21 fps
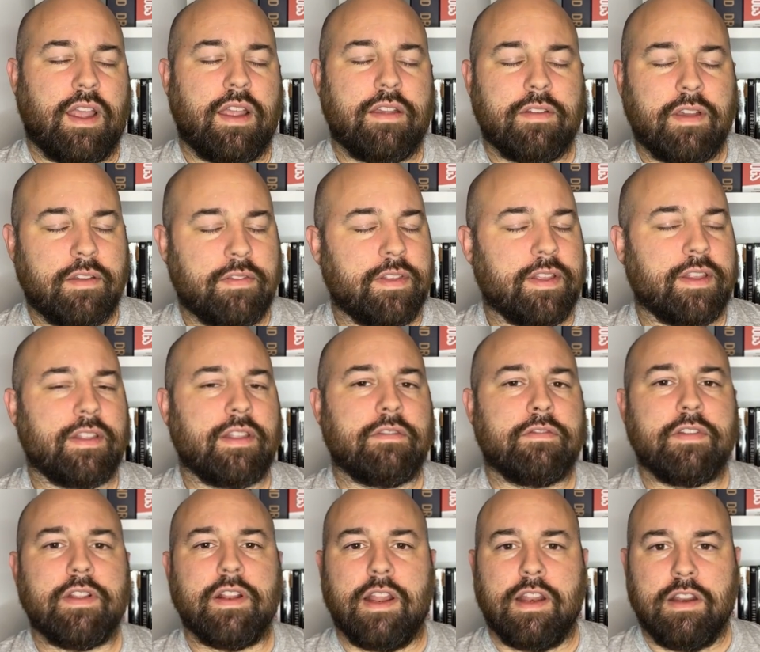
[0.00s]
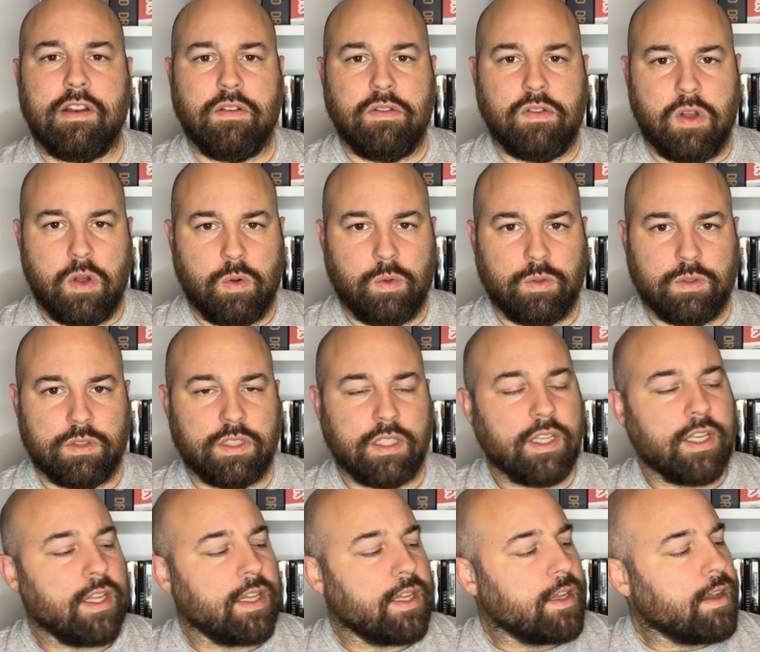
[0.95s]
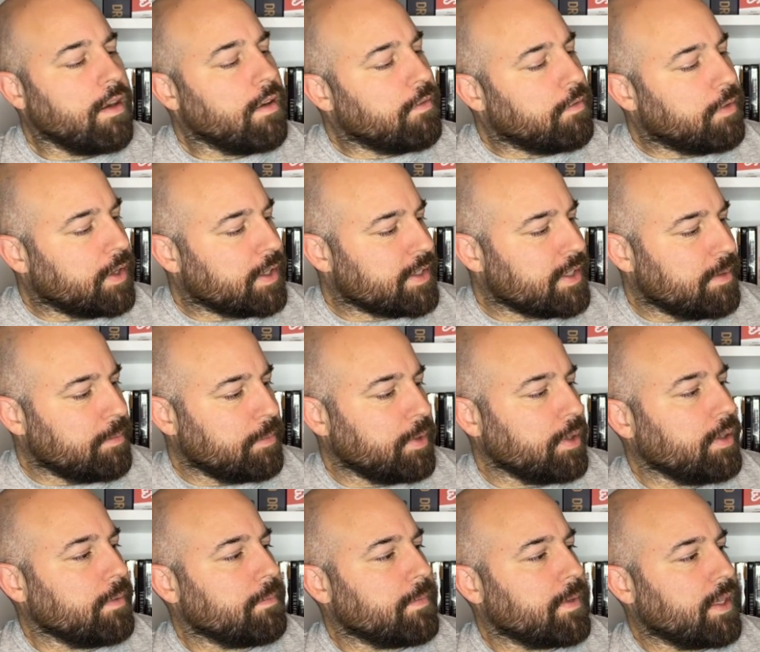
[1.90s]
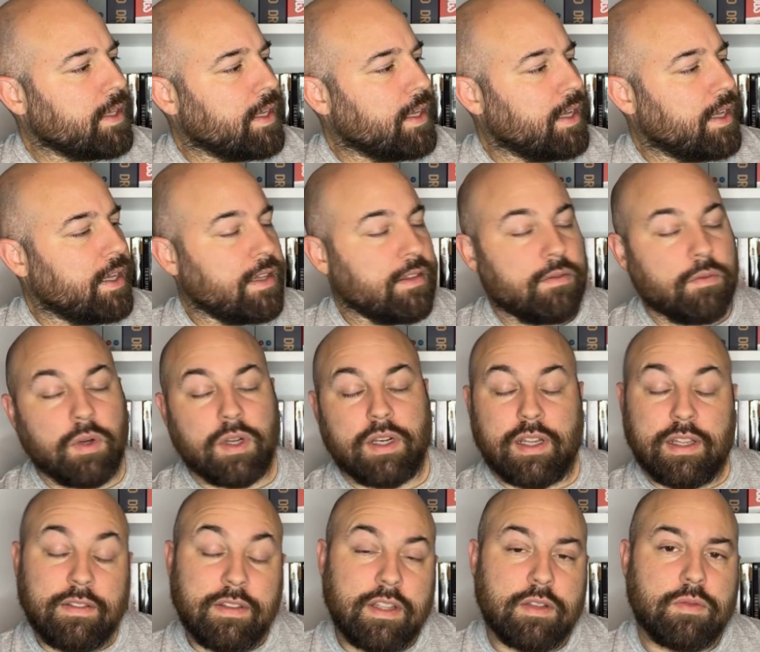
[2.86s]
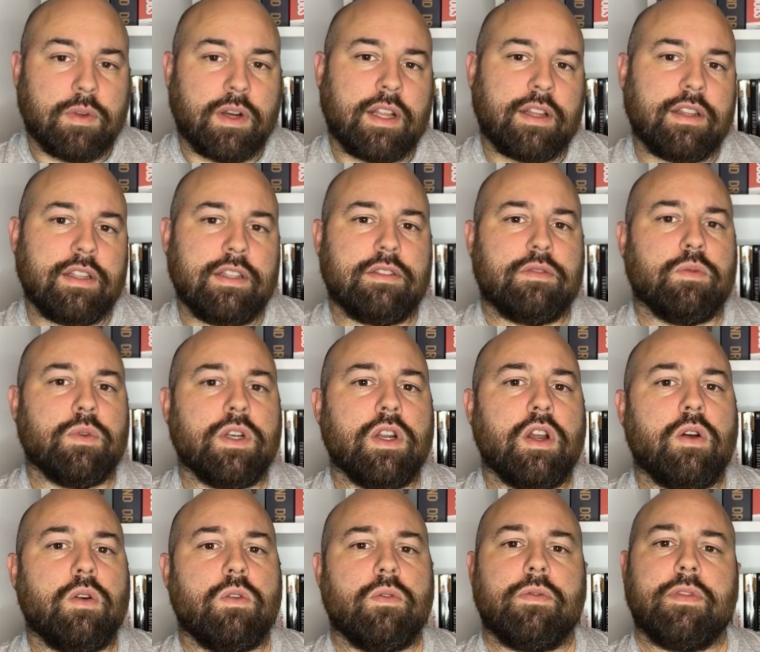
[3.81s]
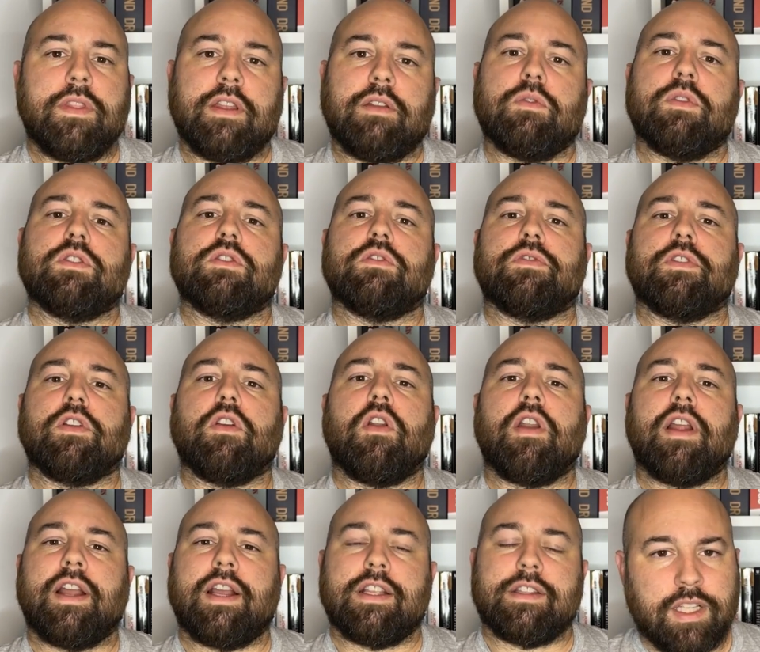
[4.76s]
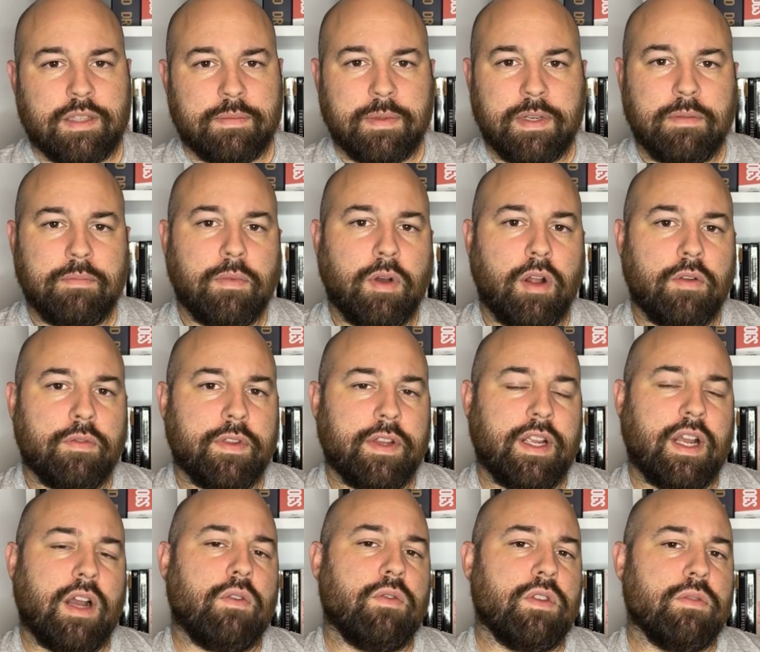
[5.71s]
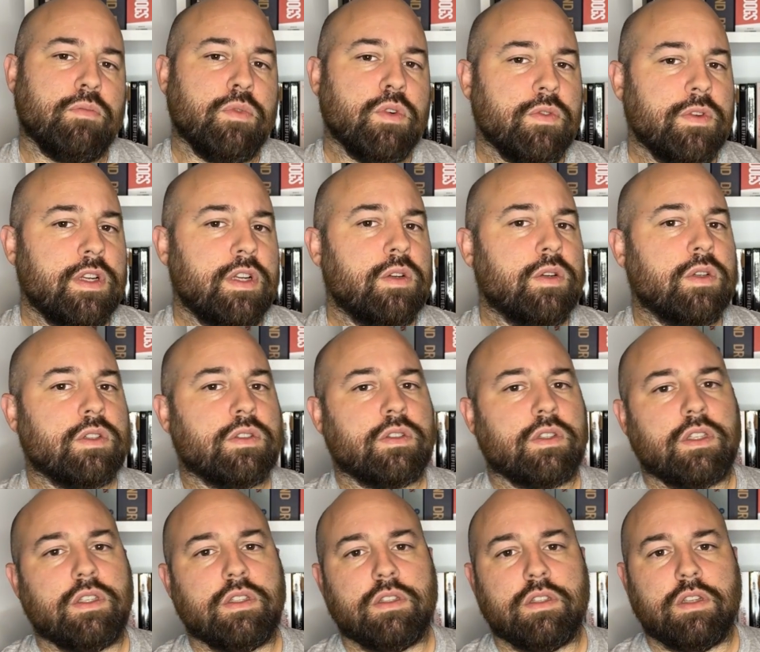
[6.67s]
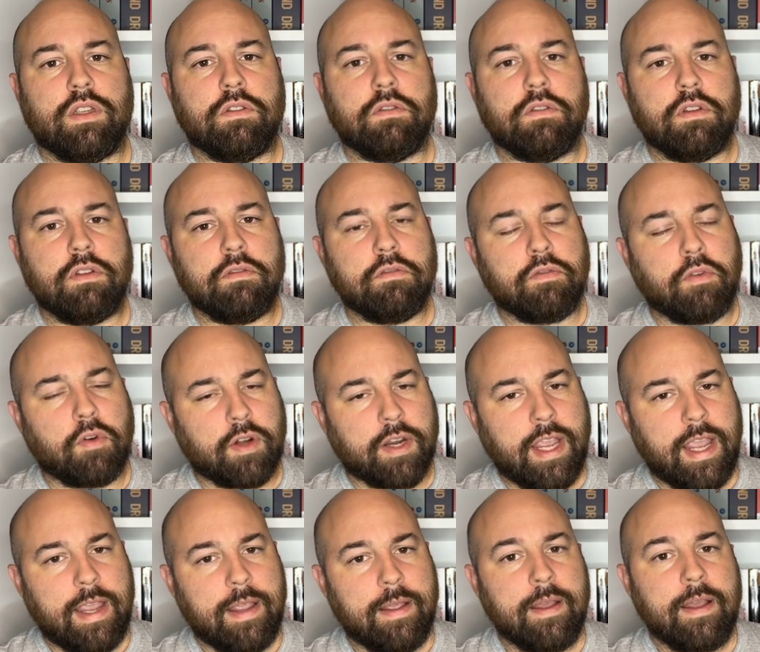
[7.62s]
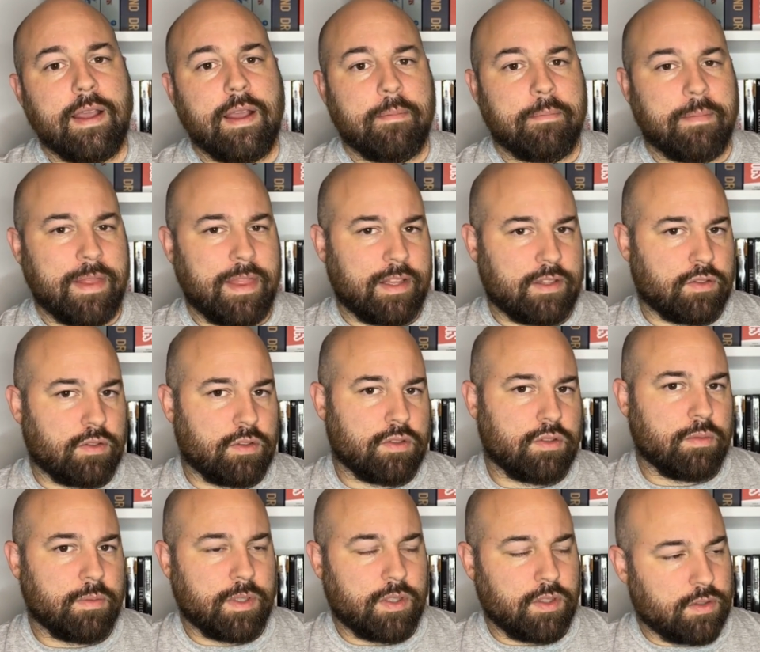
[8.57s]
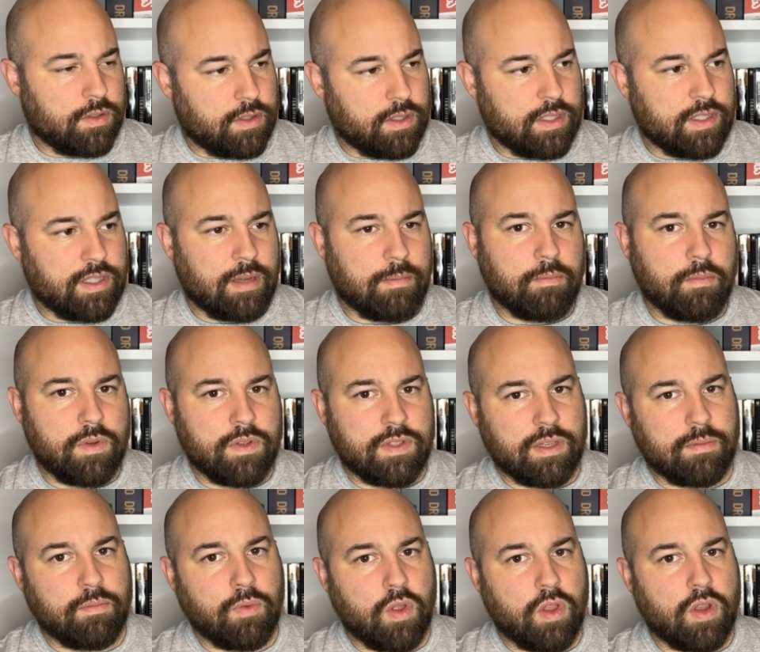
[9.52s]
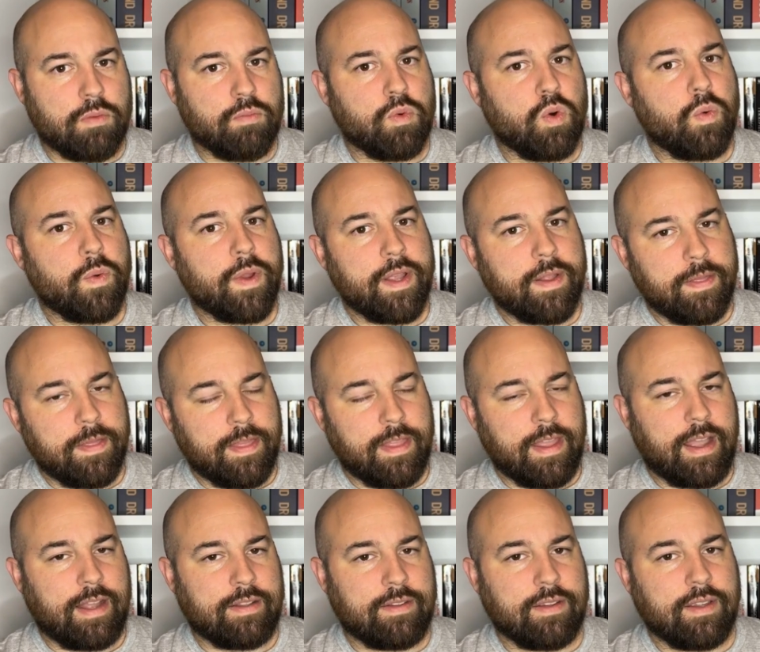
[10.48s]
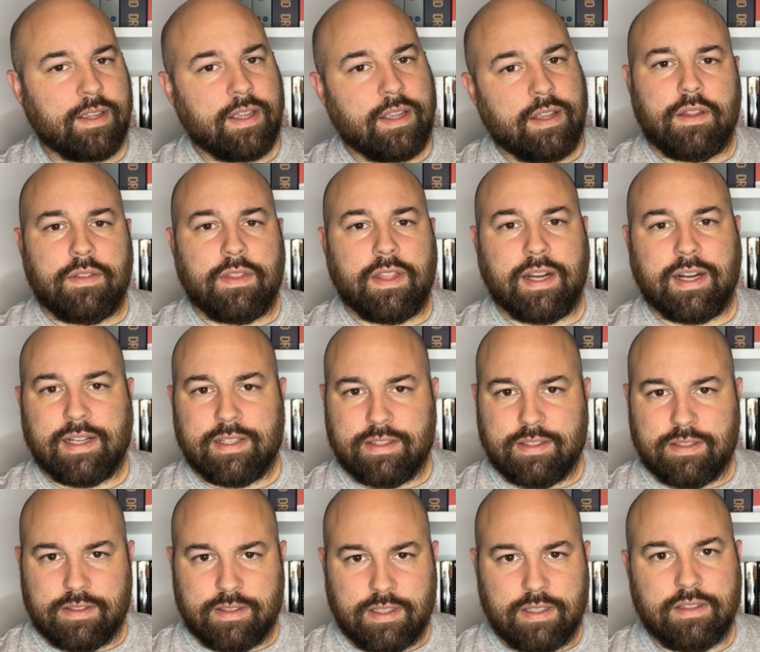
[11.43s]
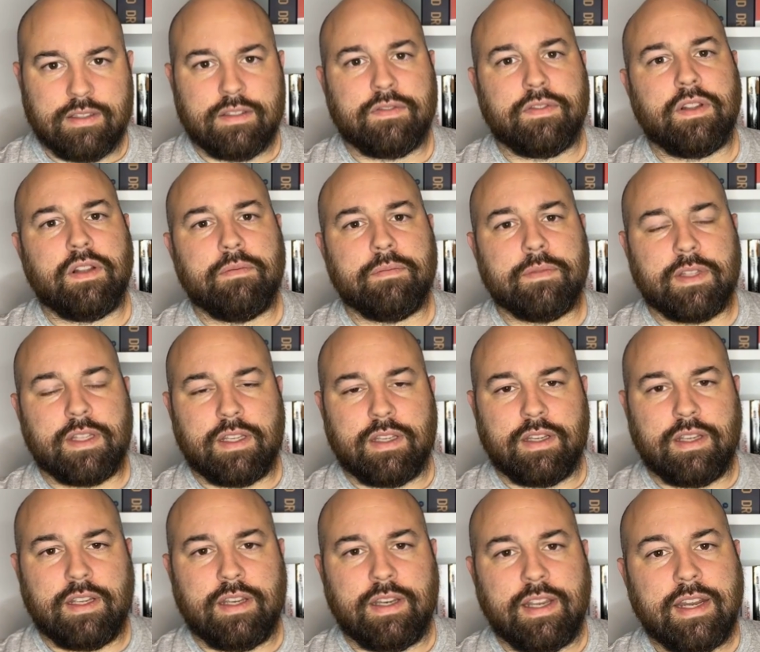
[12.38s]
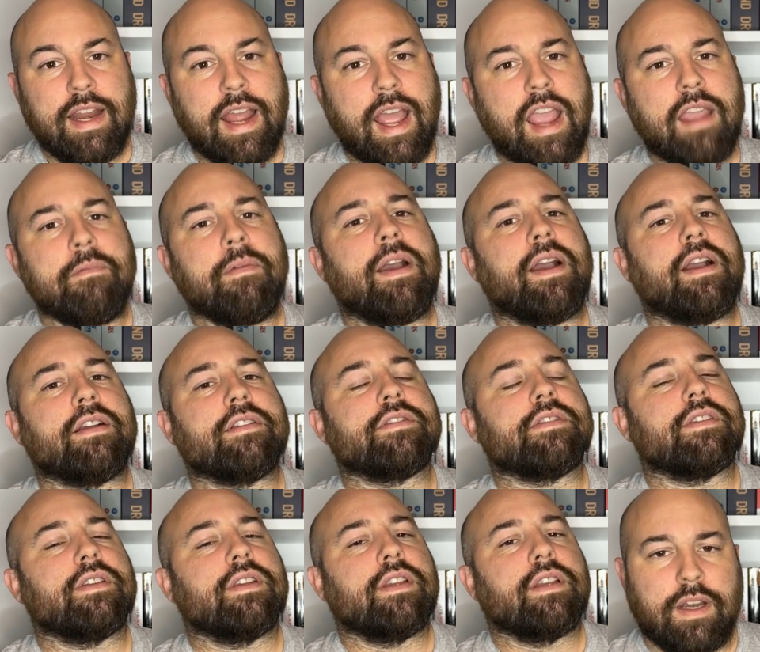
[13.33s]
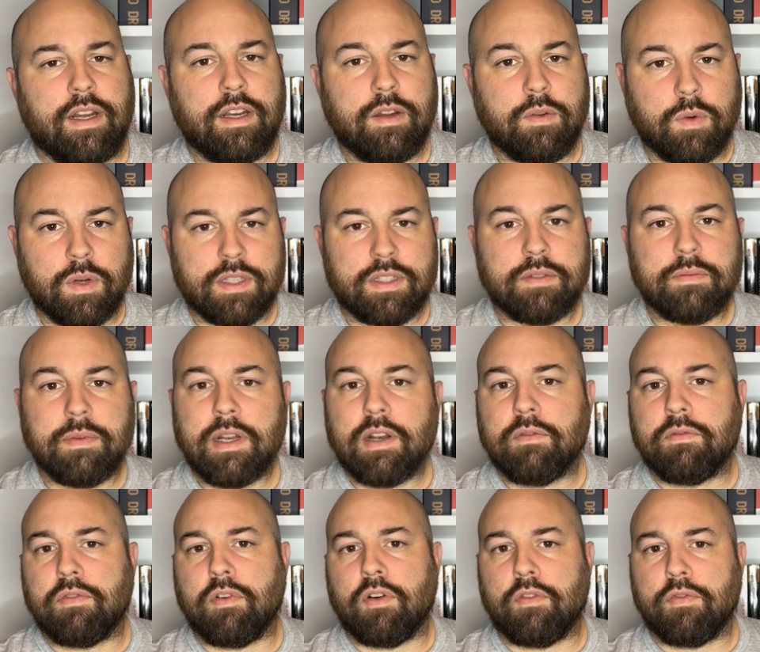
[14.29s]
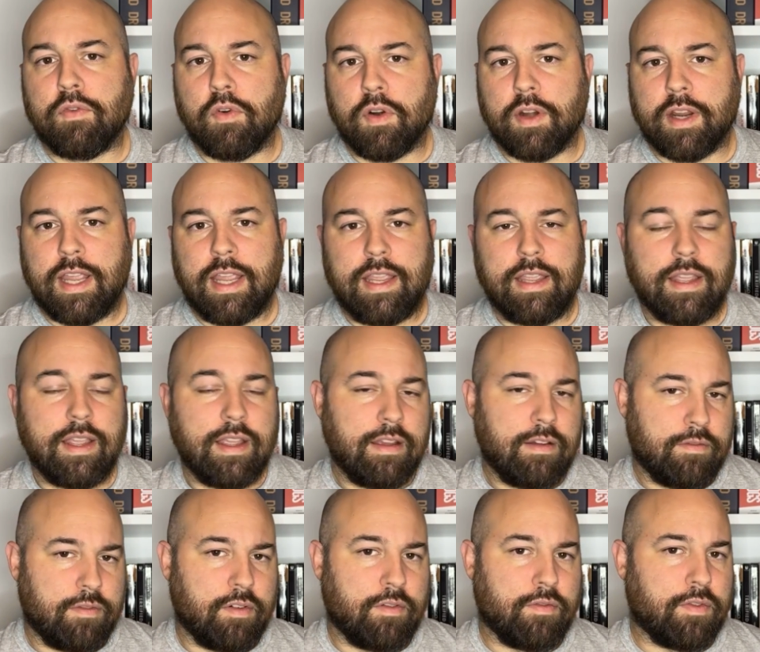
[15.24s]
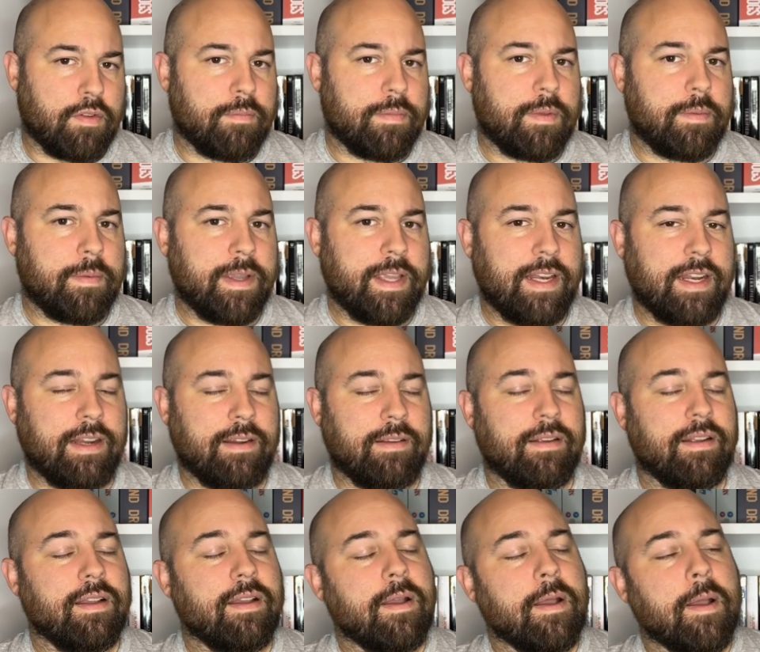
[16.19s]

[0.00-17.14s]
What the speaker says: I think they feel a little cold. For example, in this one at least we know that Christopher Nolan has been involved in how the movie looks in 4K, but that's also because it's a modern movie that has scenes filmed in IMAX, and it was developed for 4K from the beginning.